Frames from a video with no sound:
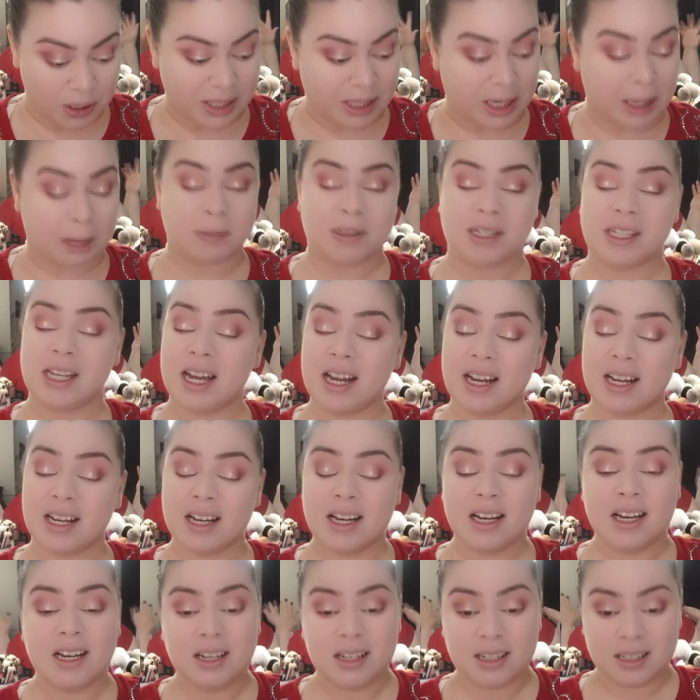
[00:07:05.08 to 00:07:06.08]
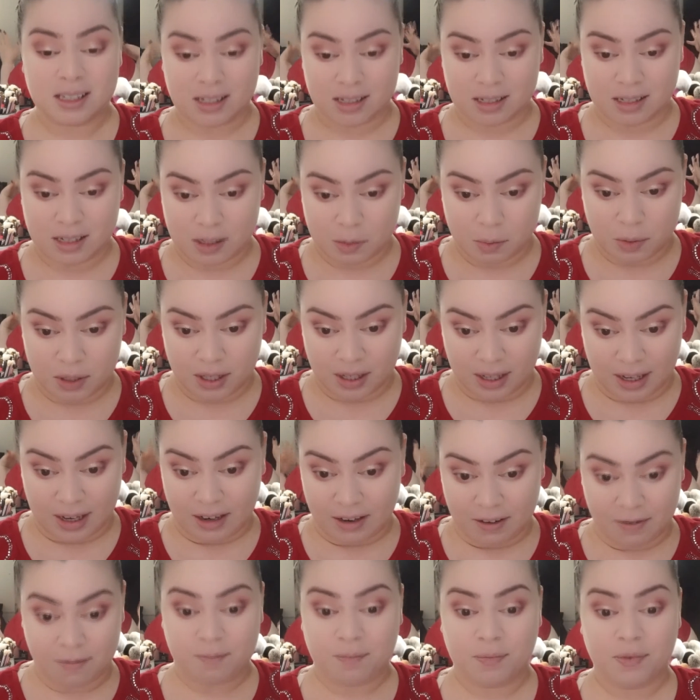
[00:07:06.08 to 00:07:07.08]
time's sake, since it's been
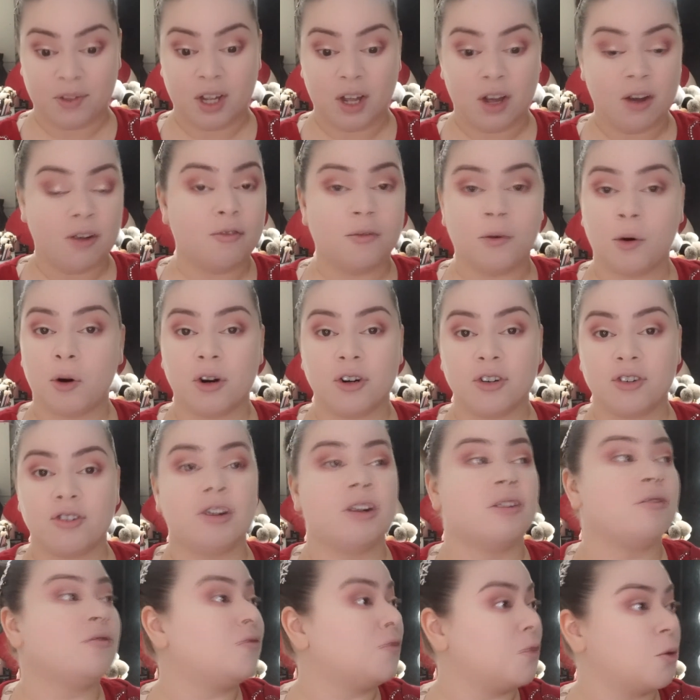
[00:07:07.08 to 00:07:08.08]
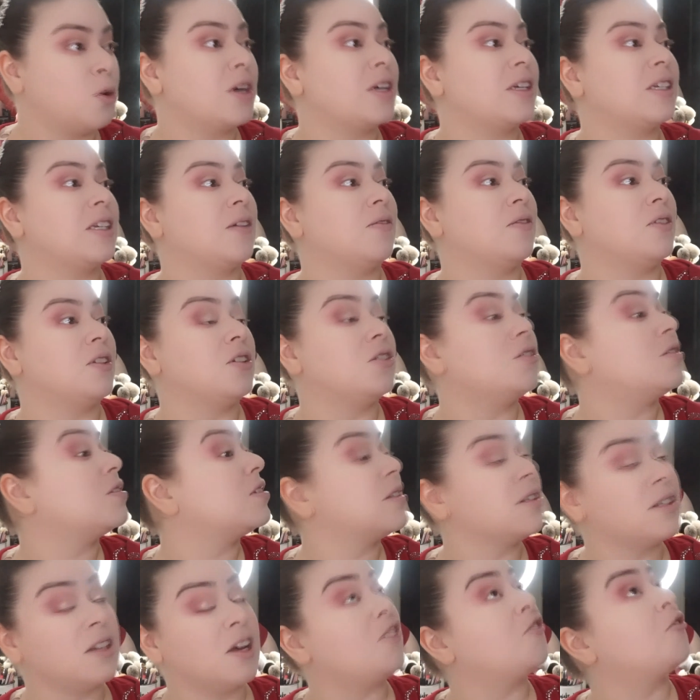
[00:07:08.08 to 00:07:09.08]
like 447 years
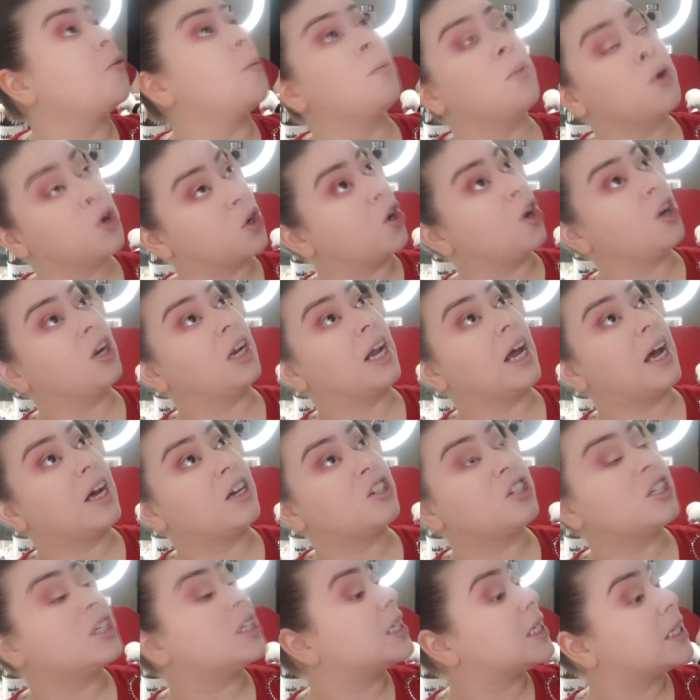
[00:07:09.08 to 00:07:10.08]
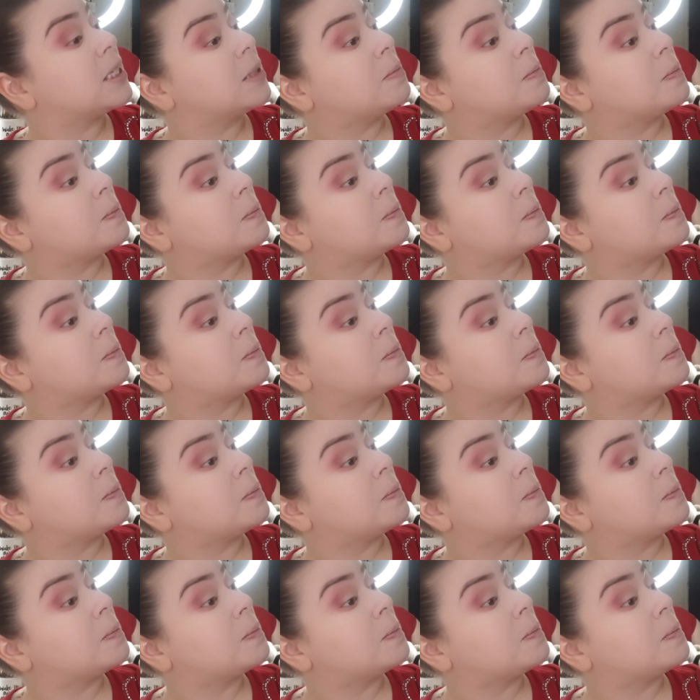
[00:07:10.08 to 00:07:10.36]
since I've put on lashes.